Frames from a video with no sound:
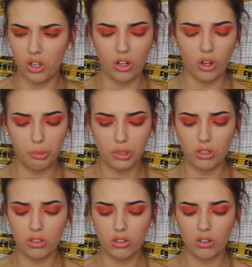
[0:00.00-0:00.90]
I hope it
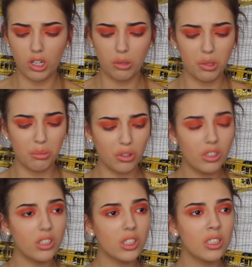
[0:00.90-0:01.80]
doesn't stay in my
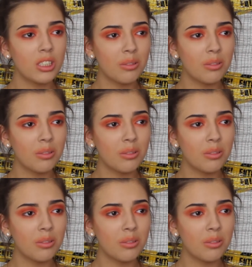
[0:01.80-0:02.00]
brush.